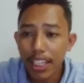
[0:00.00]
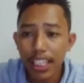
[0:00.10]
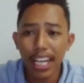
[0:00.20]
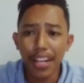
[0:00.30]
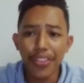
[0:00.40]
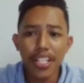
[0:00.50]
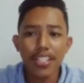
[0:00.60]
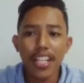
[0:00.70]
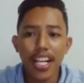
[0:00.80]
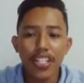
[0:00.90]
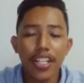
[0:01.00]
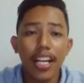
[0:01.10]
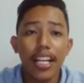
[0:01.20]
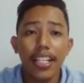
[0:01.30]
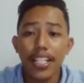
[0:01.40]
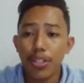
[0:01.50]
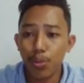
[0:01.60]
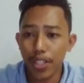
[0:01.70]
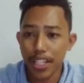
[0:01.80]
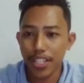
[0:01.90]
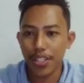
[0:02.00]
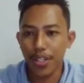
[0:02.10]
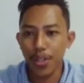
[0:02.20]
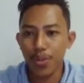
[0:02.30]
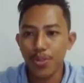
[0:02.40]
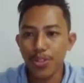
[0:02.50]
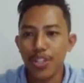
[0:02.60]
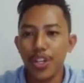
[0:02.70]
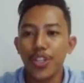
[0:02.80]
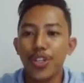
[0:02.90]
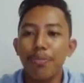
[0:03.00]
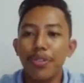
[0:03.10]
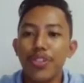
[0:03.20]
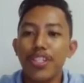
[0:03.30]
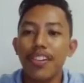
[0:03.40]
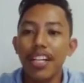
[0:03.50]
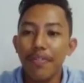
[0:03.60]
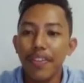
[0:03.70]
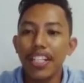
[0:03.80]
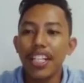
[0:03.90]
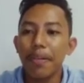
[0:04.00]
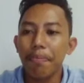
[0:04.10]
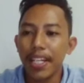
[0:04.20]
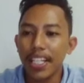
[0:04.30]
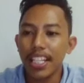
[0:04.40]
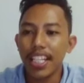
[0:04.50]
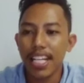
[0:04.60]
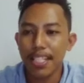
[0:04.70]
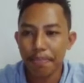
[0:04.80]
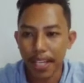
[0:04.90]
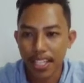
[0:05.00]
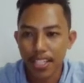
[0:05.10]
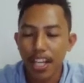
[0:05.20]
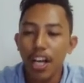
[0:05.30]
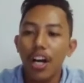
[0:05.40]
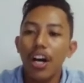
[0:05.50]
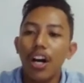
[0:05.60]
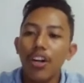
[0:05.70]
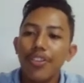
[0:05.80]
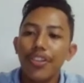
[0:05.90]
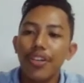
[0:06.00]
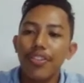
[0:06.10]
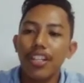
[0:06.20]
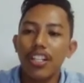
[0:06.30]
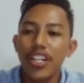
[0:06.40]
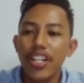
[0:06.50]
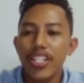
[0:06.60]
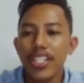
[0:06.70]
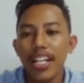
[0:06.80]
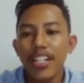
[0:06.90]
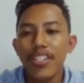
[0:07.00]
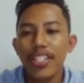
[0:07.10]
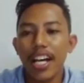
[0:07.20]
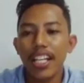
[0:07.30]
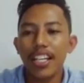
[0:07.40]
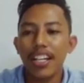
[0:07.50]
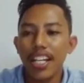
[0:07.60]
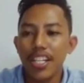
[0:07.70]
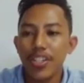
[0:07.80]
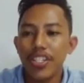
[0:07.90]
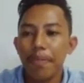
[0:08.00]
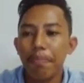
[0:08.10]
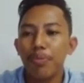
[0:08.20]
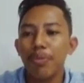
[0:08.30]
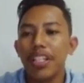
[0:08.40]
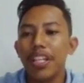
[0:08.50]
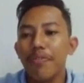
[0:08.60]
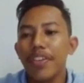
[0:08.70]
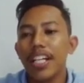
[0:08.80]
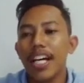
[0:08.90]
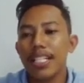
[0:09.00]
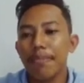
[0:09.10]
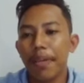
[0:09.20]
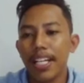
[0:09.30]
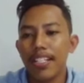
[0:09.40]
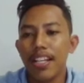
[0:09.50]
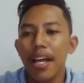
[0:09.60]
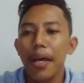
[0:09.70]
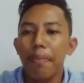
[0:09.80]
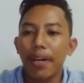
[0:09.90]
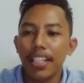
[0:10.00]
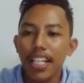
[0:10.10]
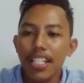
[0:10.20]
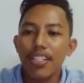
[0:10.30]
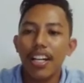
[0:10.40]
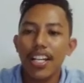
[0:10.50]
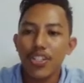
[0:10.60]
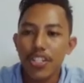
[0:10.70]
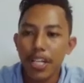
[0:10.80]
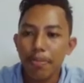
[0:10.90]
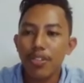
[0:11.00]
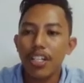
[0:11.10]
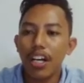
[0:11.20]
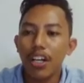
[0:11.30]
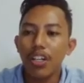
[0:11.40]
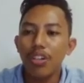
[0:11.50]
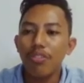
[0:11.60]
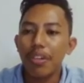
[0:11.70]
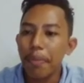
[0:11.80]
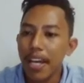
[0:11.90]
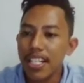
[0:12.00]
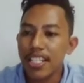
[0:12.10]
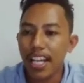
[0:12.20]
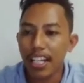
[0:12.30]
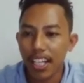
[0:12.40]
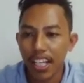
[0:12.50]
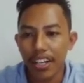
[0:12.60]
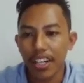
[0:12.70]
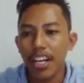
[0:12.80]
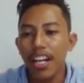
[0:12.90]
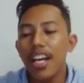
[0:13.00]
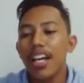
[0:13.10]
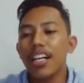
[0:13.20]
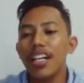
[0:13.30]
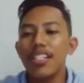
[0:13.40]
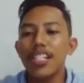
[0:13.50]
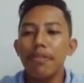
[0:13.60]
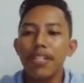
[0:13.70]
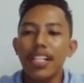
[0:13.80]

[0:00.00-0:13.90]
At this stage, the students knows numerous relevant independent aspects, although the learners understand the relationship between different aspects, but its relationship to the whole remains unclear. Concepts and